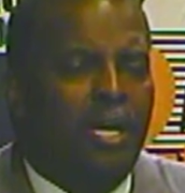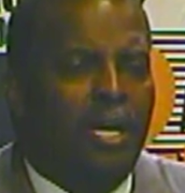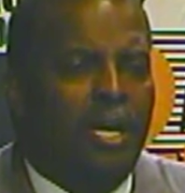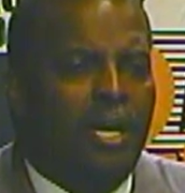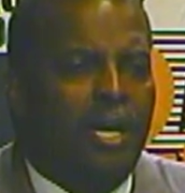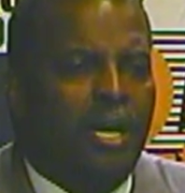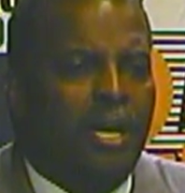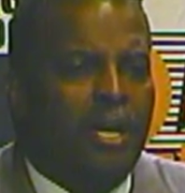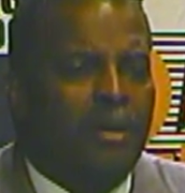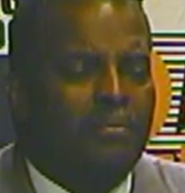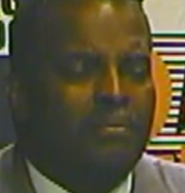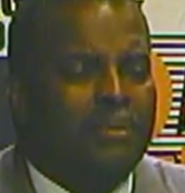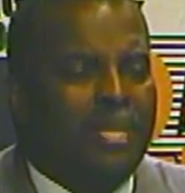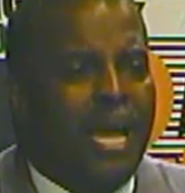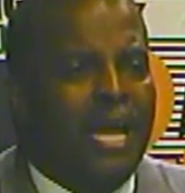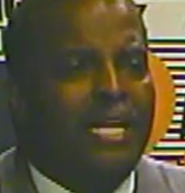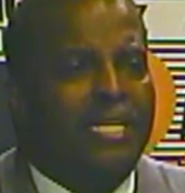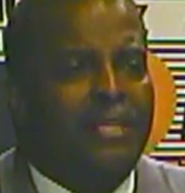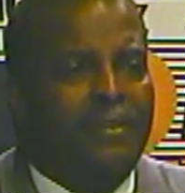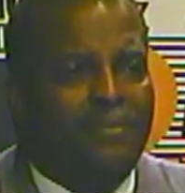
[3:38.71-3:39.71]

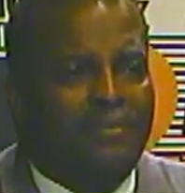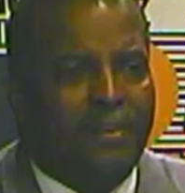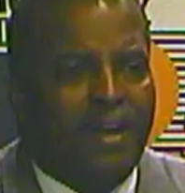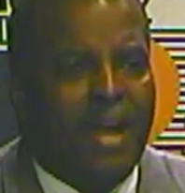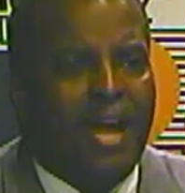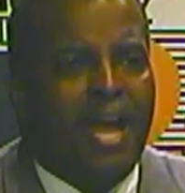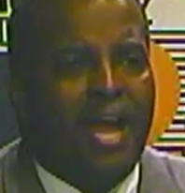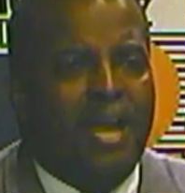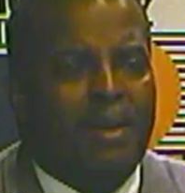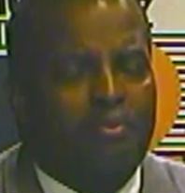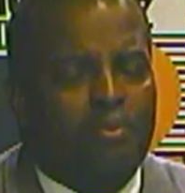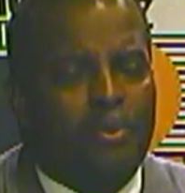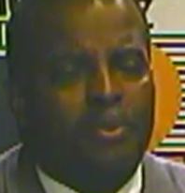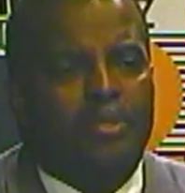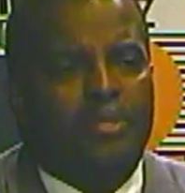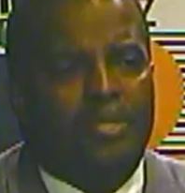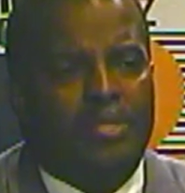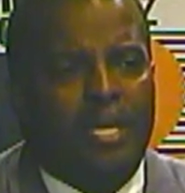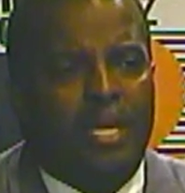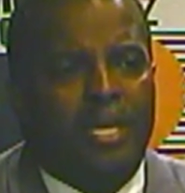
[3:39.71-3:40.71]

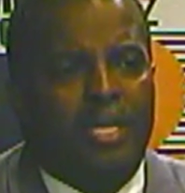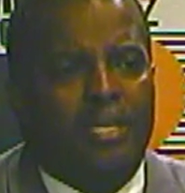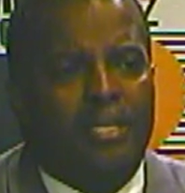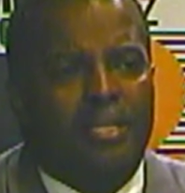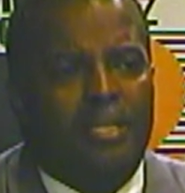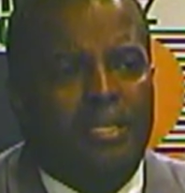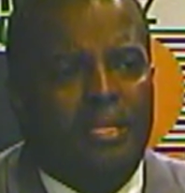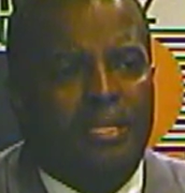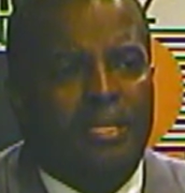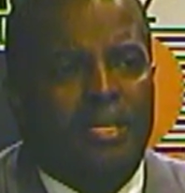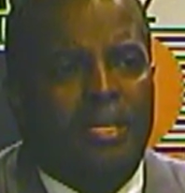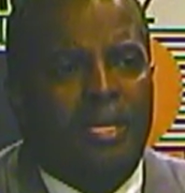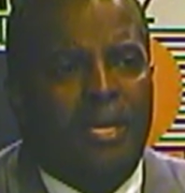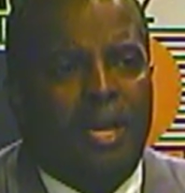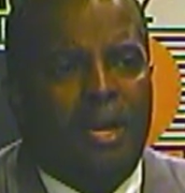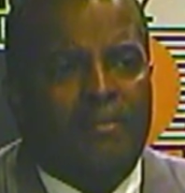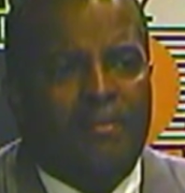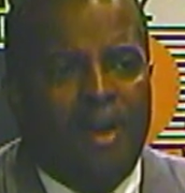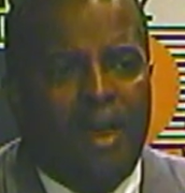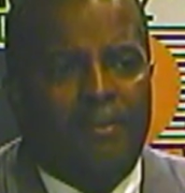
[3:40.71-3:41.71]
95%
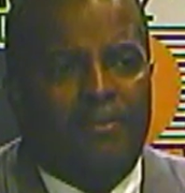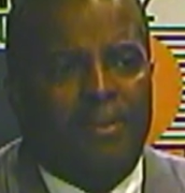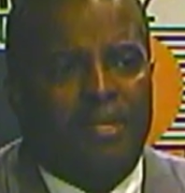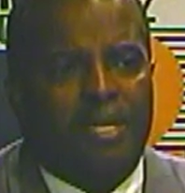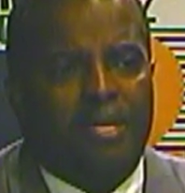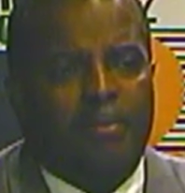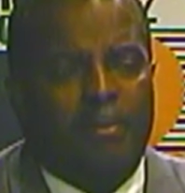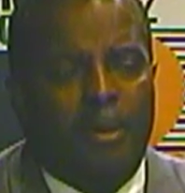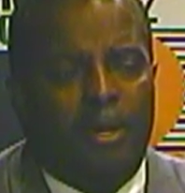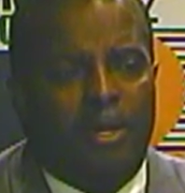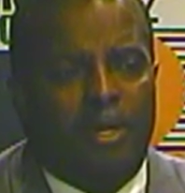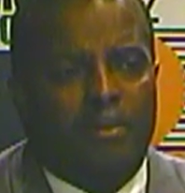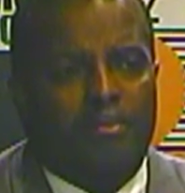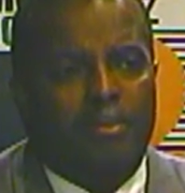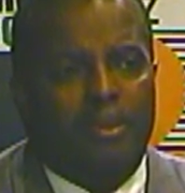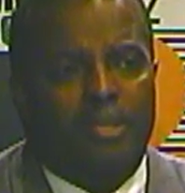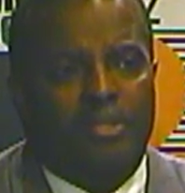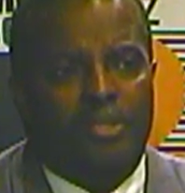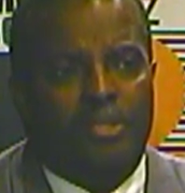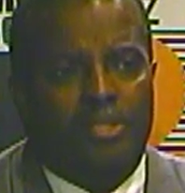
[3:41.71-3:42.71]
of African
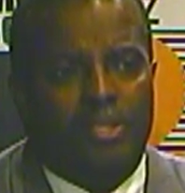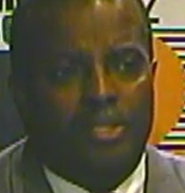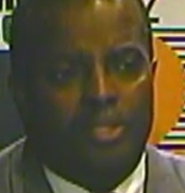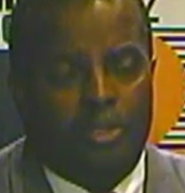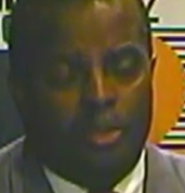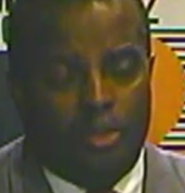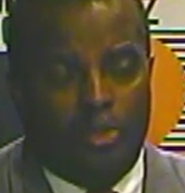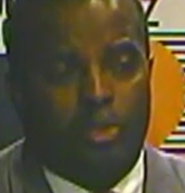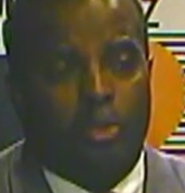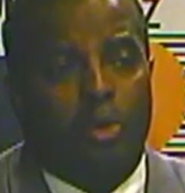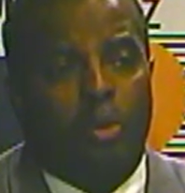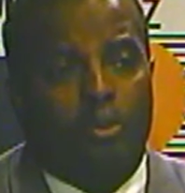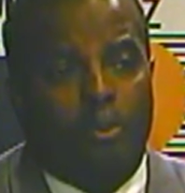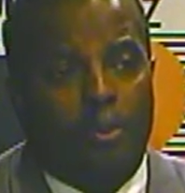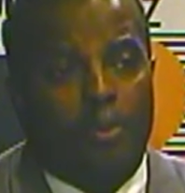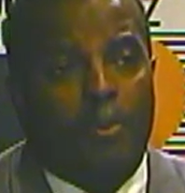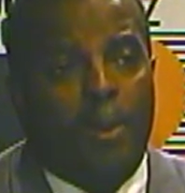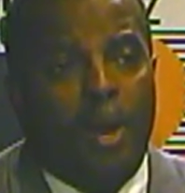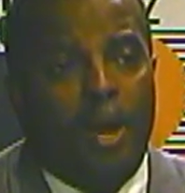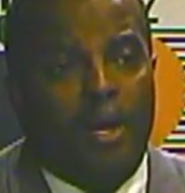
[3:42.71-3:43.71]
American businesses are sole
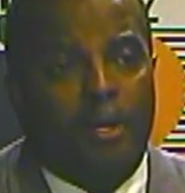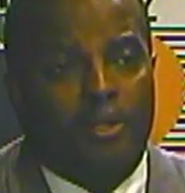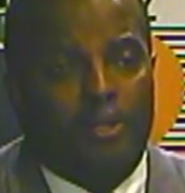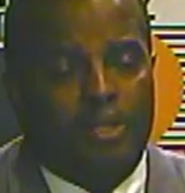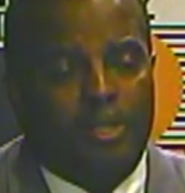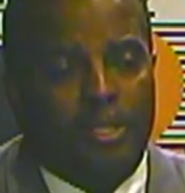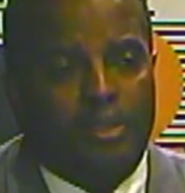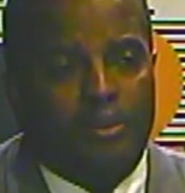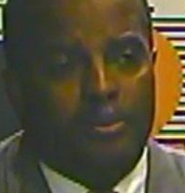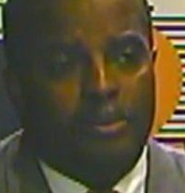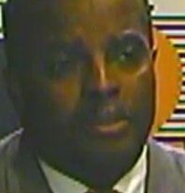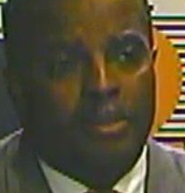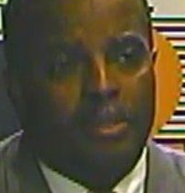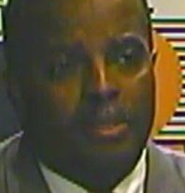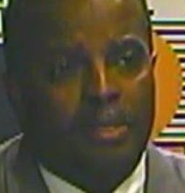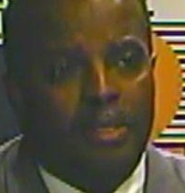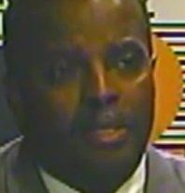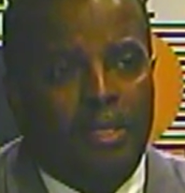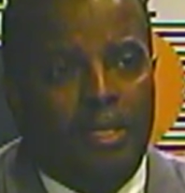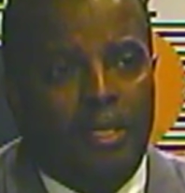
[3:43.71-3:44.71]
proprietorships.
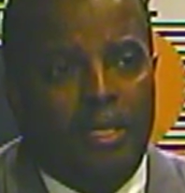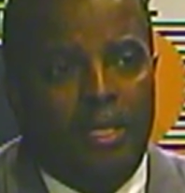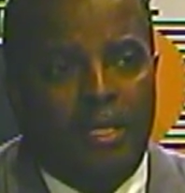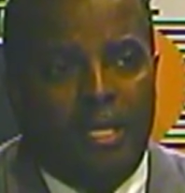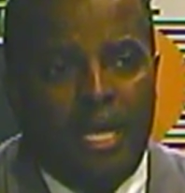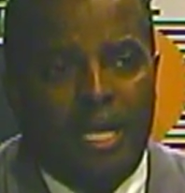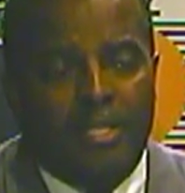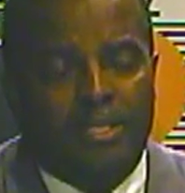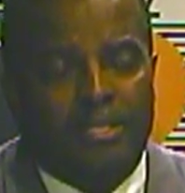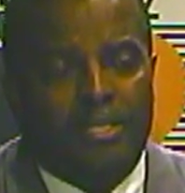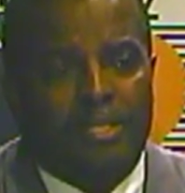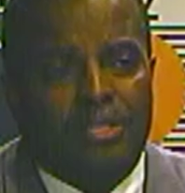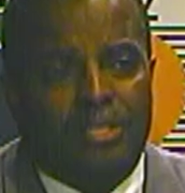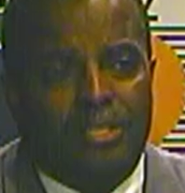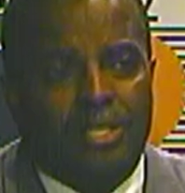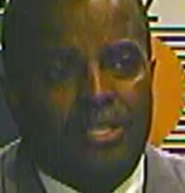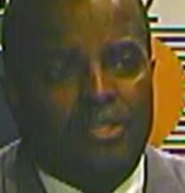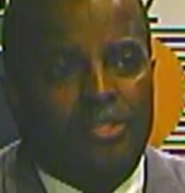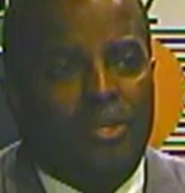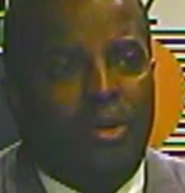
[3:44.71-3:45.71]
In
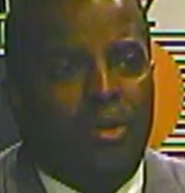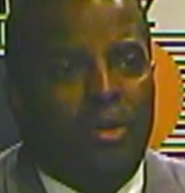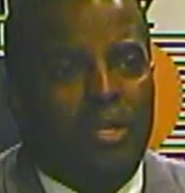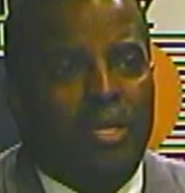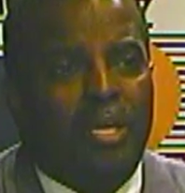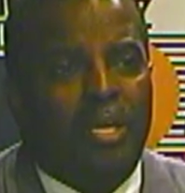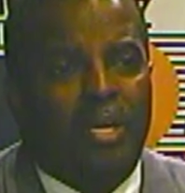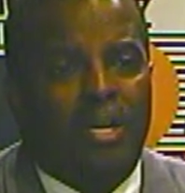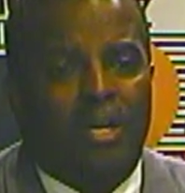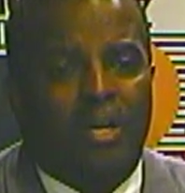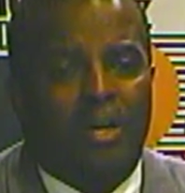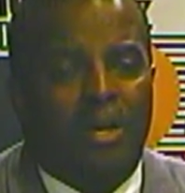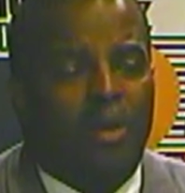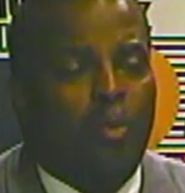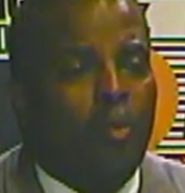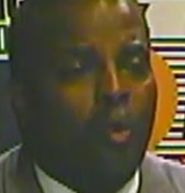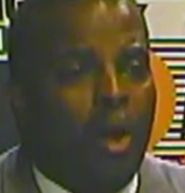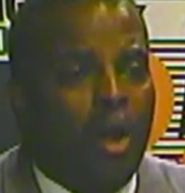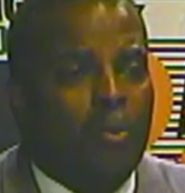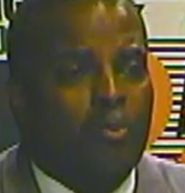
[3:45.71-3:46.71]
essence, there's only a
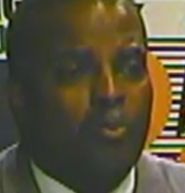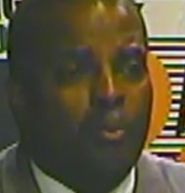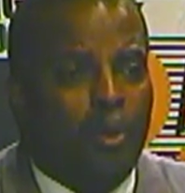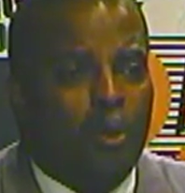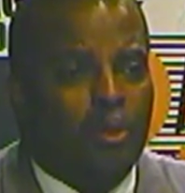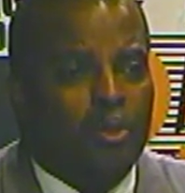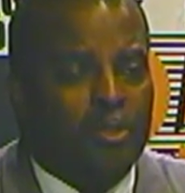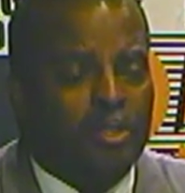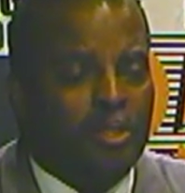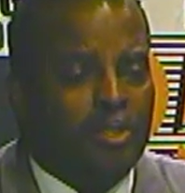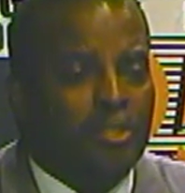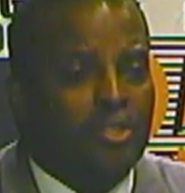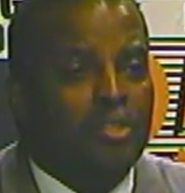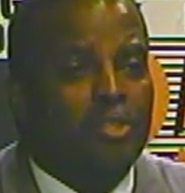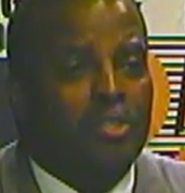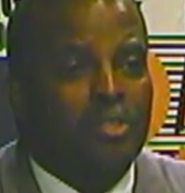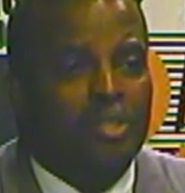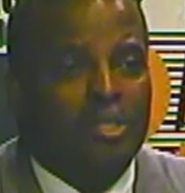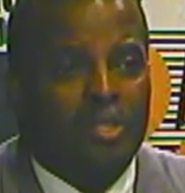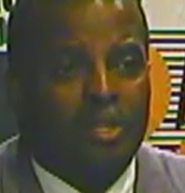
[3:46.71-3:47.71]

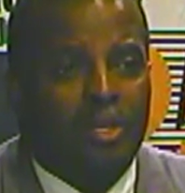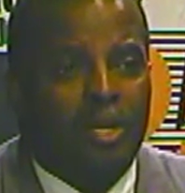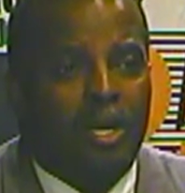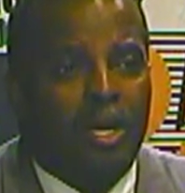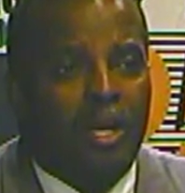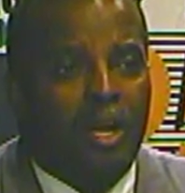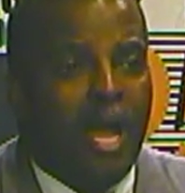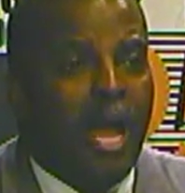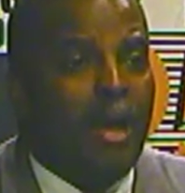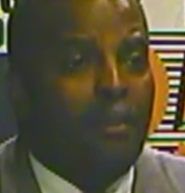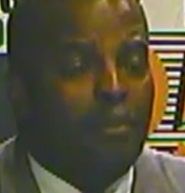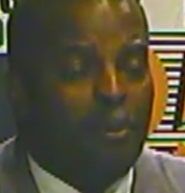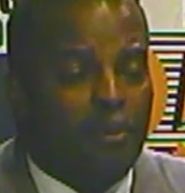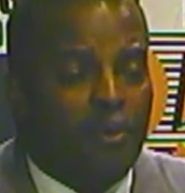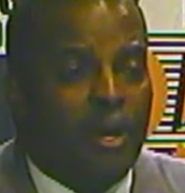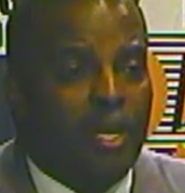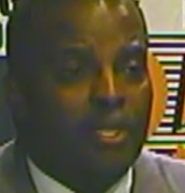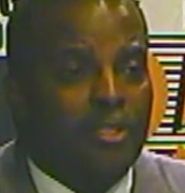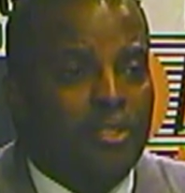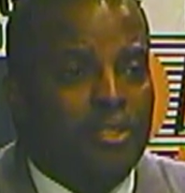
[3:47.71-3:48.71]
one-person
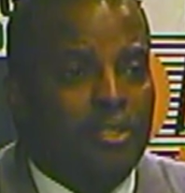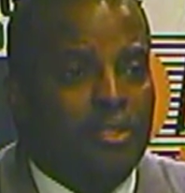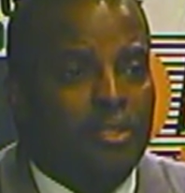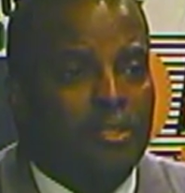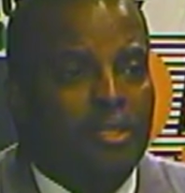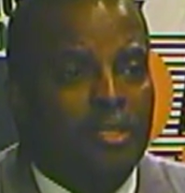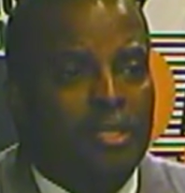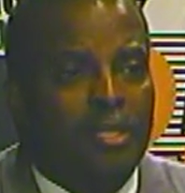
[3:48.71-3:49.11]
operation.